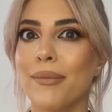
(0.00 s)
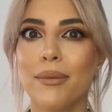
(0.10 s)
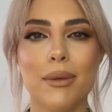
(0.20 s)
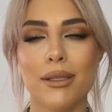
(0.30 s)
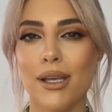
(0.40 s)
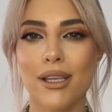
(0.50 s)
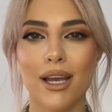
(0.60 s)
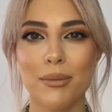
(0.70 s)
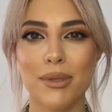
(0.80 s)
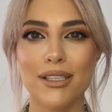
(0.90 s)
It turned out
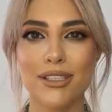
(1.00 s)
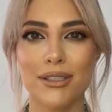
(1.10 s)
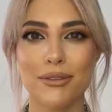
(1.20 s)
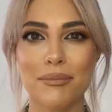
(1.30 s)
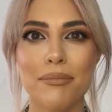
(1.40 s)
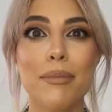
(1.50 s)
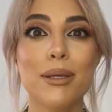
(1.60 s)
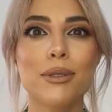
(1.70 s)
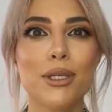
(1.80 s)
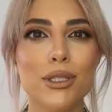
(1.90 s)
amazing. I
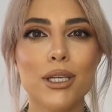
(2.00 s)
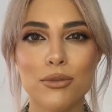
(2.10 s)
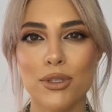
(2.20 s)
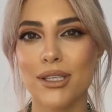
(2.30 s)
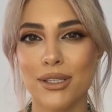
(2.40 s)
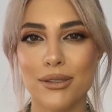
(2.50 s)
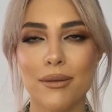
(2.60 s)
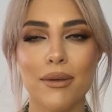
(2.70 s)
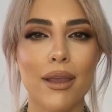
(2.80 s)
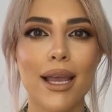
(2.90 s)
fell in love with it.
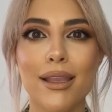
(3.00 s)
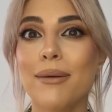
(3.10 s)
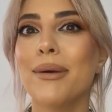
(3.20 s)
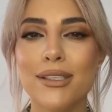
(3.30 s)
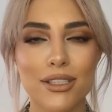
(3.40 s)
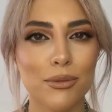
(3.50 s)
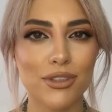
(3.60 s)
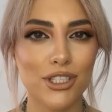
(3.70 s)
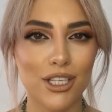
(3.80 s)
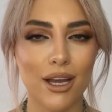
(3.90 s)
I love this
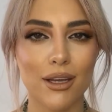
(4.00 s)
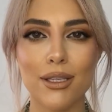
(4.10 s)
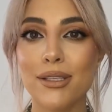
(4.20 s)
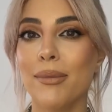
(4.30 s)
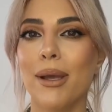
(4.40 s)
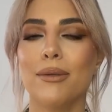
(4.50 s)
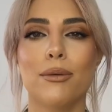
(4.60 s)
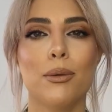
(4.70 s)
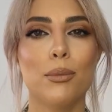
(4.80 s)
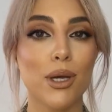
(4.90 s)
lipstick color. It's perfect for
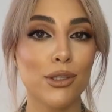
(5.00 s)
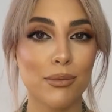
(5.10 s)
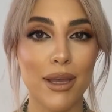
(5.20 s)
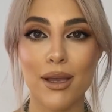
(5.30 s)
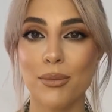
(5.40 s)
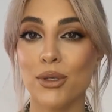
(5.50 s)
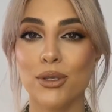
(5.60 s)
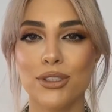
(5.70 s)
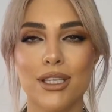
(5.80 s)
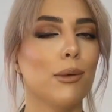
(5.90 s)
bronze makeup looks,
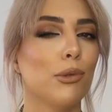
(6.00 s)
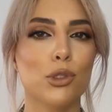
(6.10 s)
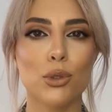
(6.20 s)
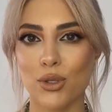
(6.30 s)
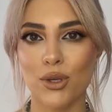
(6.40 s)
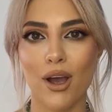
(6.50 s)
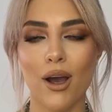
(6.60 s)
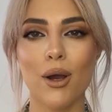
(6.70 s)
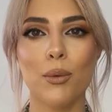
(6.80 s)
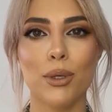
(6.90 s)
and I'm sure
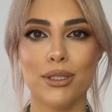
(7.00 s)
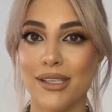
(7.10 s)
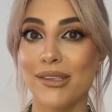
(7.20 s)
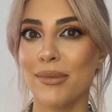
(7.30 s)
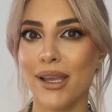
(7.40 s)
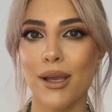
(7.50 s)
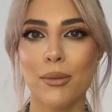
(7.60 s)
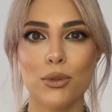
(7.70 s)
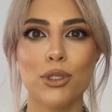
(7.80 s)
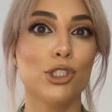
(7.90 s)
with this makeup
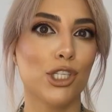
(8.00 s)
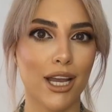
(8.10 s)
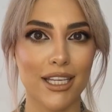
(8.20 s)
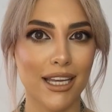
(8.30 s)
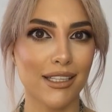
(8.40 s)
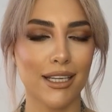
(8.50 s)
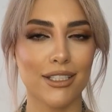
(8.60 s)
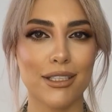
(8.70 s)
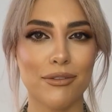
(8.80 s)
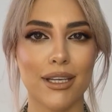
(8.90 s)
we'll shine at
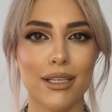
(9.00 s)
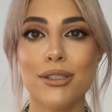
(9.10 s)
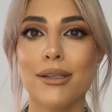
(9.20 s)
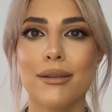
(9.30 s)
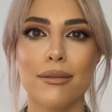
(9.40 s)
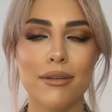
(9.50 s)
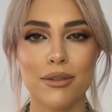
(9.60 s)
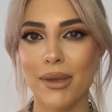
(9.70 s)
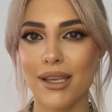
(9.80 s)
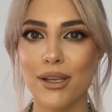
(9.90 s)
any event. To
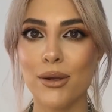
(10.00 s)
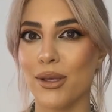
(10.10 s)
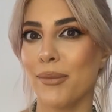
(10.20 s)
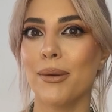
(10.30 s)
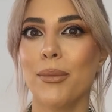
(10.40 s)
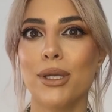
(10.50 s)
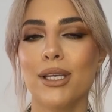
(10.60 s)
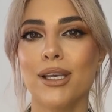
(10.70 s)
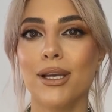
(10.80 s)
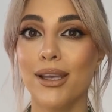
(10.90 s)
make it look a bit
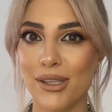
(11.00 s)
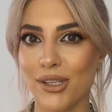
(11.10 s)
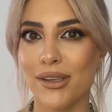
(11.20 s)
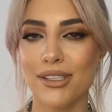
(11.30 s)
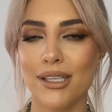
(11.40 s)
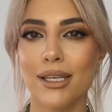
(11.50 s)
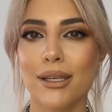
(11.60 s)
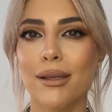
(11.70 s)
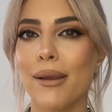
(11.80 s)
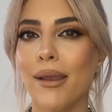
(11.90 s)
prettier and glossier,
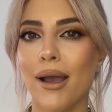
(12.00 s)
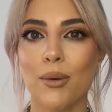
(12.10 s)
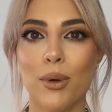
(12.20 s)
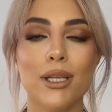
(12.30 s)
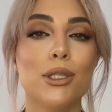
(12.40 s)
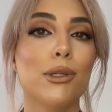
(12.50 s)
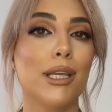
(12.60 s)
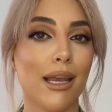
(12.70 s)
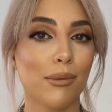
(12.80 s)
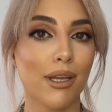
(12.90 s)
I want to use a
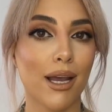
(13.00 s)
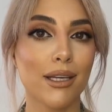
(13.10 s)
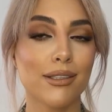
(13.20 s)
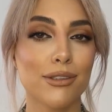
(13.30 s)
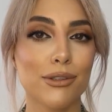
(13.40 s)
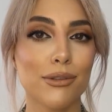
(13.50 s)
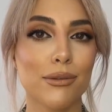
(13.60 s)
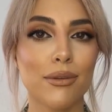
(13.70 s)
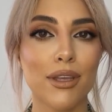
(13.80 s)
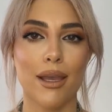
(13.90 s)
lip gloss.
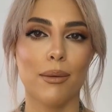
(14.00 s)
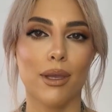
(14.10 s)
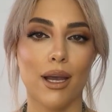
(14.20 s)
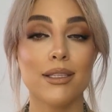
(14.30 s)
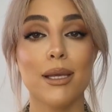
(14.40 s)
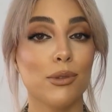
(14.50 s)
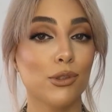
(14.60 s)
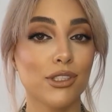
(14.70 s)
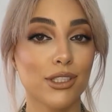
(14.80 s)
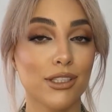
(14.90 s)
The lip gloss I'm
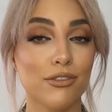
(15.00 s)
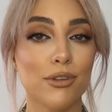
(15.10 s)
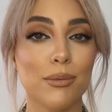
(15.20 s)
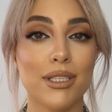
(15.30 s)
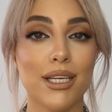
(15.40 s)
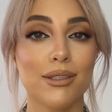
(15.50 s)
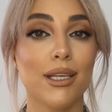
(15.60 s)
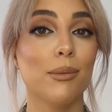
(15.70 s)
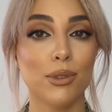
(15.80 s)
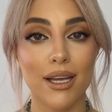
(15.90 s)
using is from the Inlay
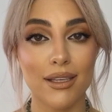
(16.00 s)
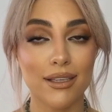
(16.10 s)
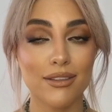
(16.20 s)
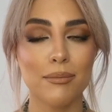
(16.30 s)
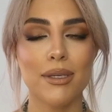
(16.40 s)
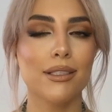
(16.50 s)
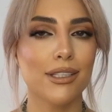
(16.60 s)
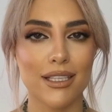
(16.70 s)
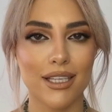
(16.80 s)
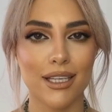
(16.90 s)
brand. It's
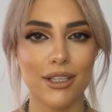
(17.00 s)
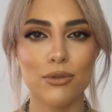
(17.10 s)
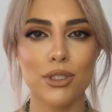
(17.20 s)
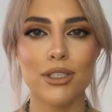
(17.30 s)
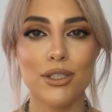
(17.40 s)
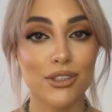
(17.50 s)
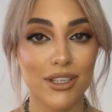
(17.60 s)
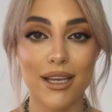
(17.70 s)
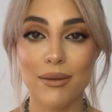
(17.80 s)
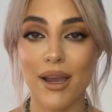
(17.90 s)
amazing and has really good
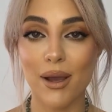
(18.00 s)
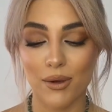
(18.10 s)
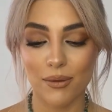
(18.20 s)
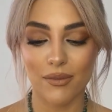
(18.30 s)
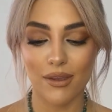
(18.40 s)
staying power.